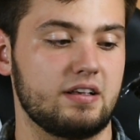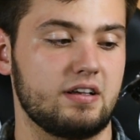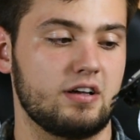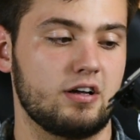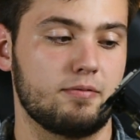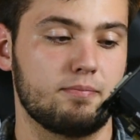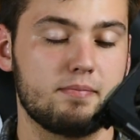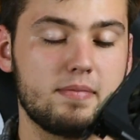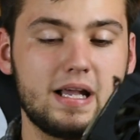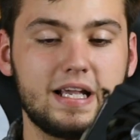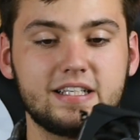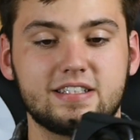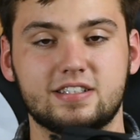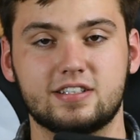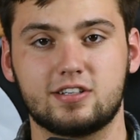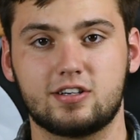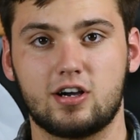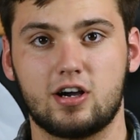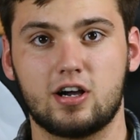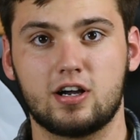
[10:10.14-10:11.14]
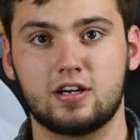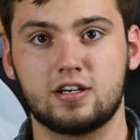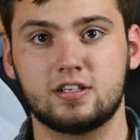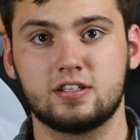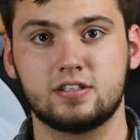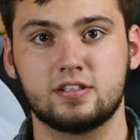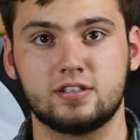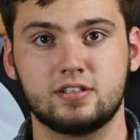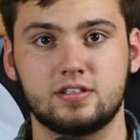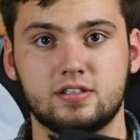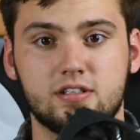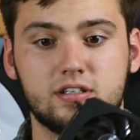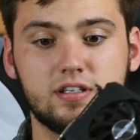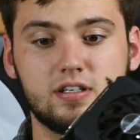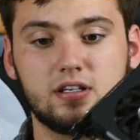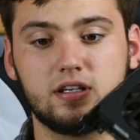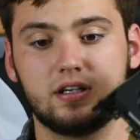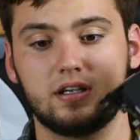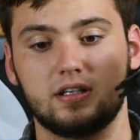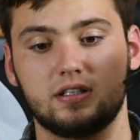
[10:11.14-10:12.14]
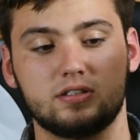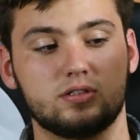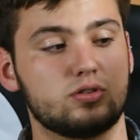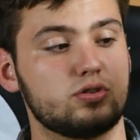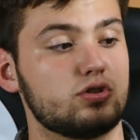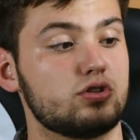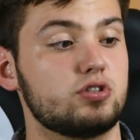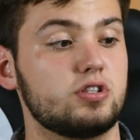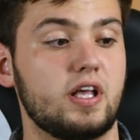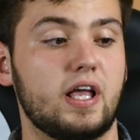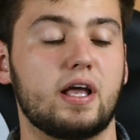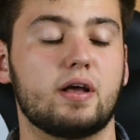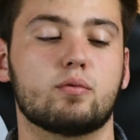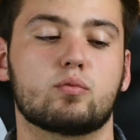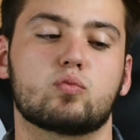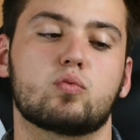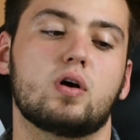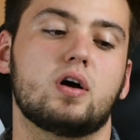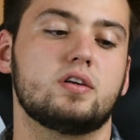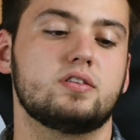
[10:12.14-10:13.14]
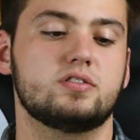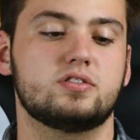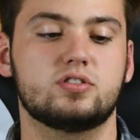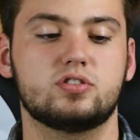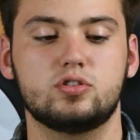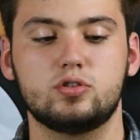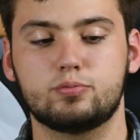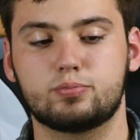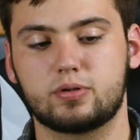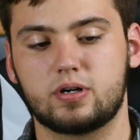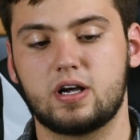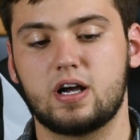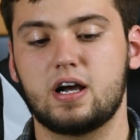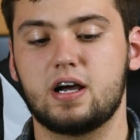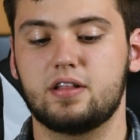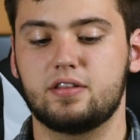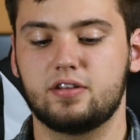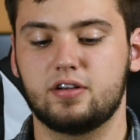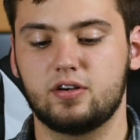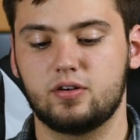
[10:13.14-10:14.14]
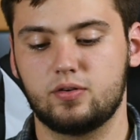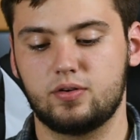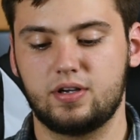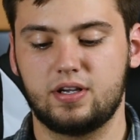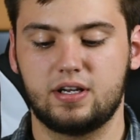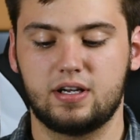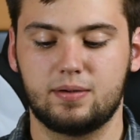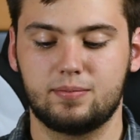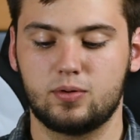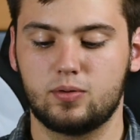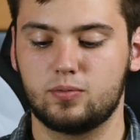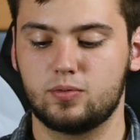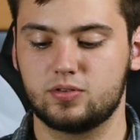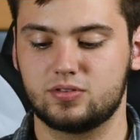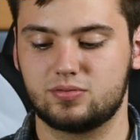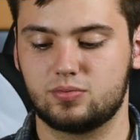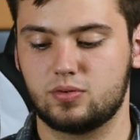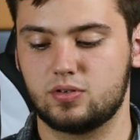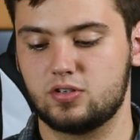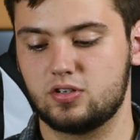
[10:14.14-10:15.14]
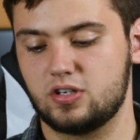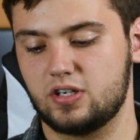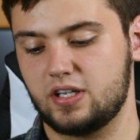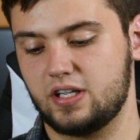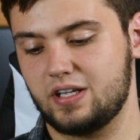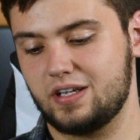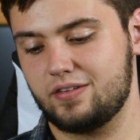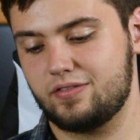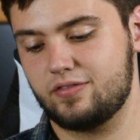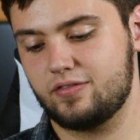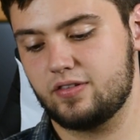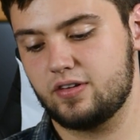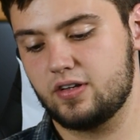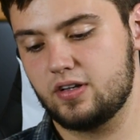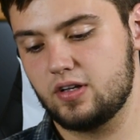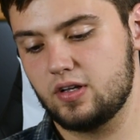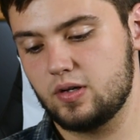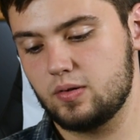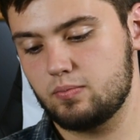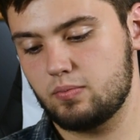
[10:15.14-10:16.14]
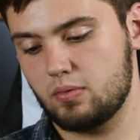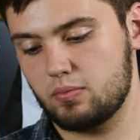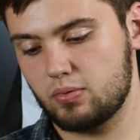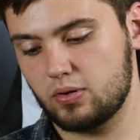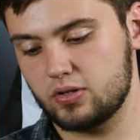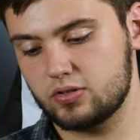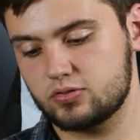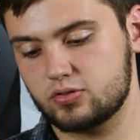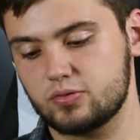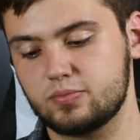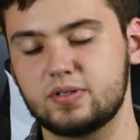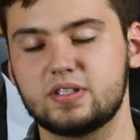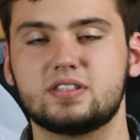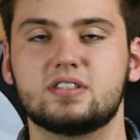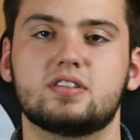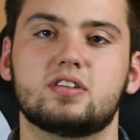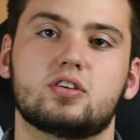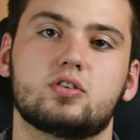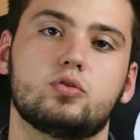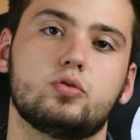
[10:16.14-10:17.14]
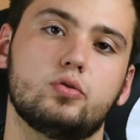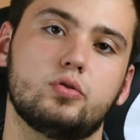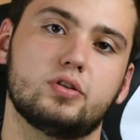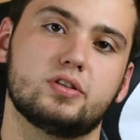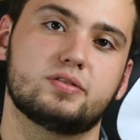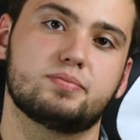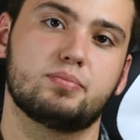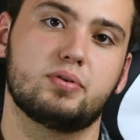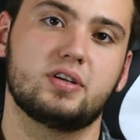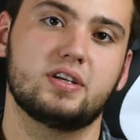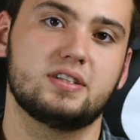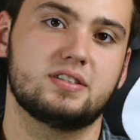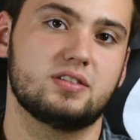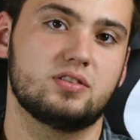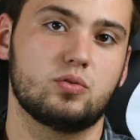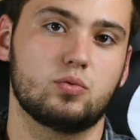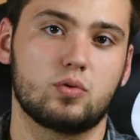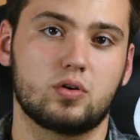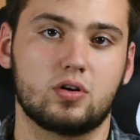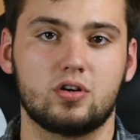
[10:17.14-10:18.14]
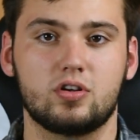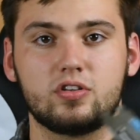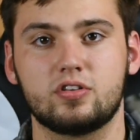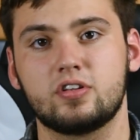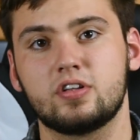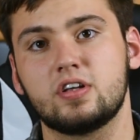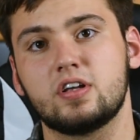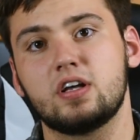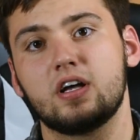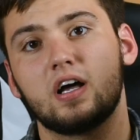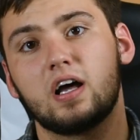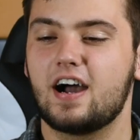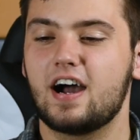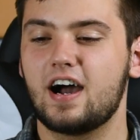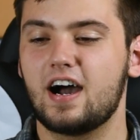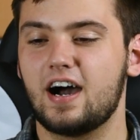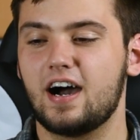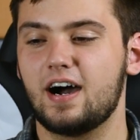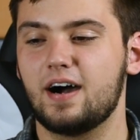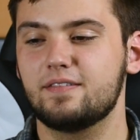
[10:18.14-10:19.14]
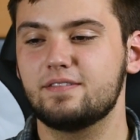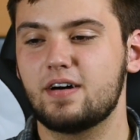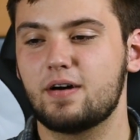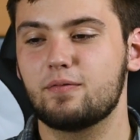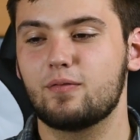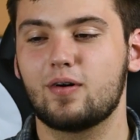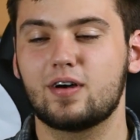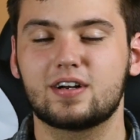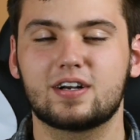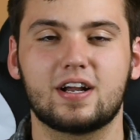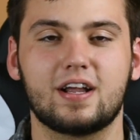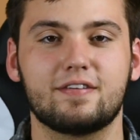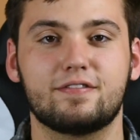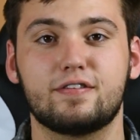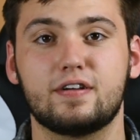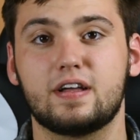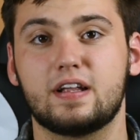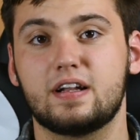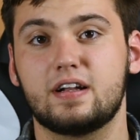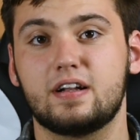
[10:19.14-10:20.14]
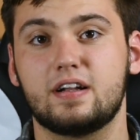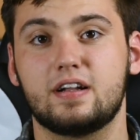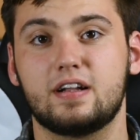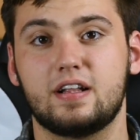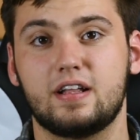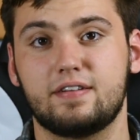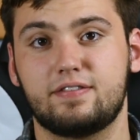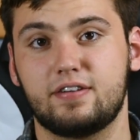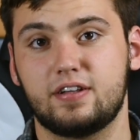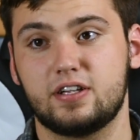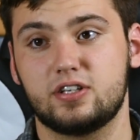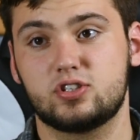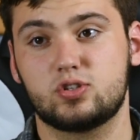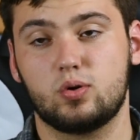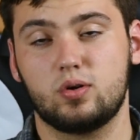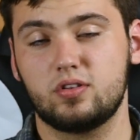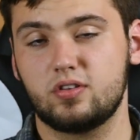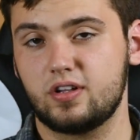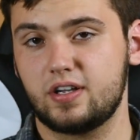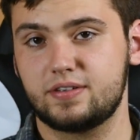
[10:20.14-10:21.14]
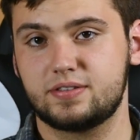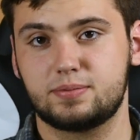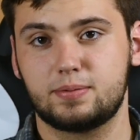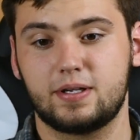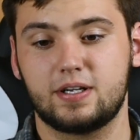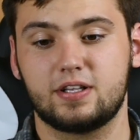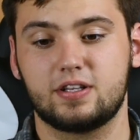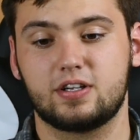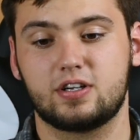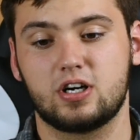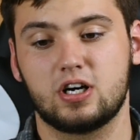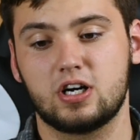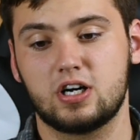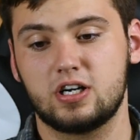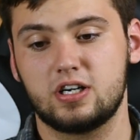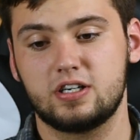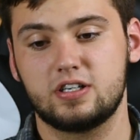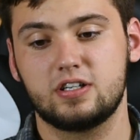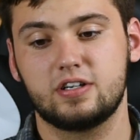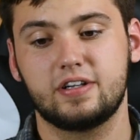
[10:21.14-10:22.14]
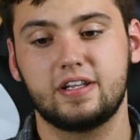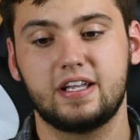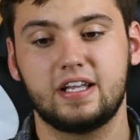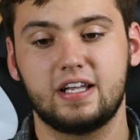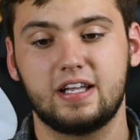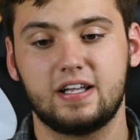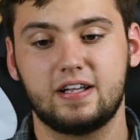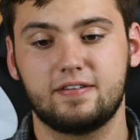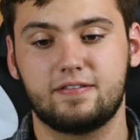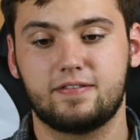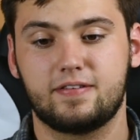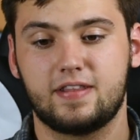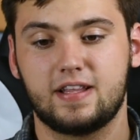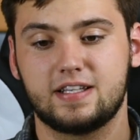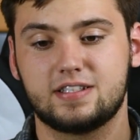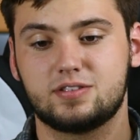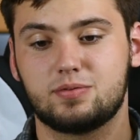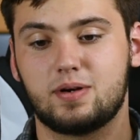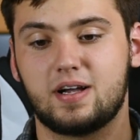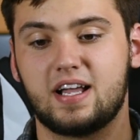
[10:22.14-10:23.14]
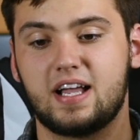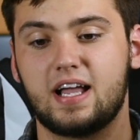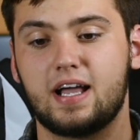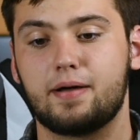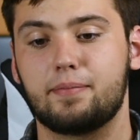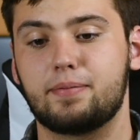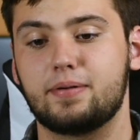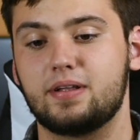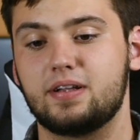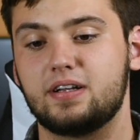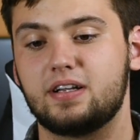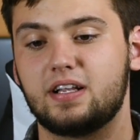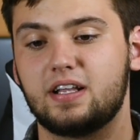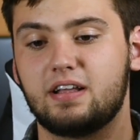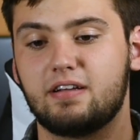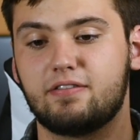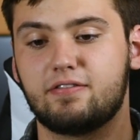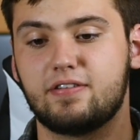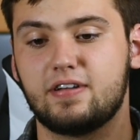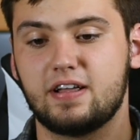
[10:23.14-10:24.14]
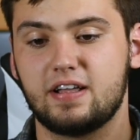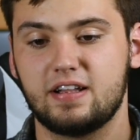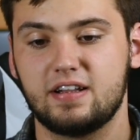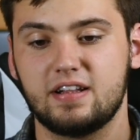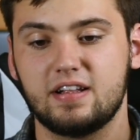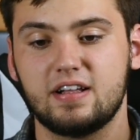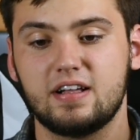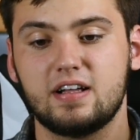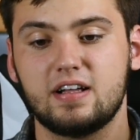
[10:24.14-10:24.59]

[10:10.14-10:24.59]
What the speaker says: Amazing card. It runs super hot though, and I'm almost wondering if my brother's room isn't the coolest place in the world. I'm wondering if it shortened the lifespan of the card, if that's why it happened, if it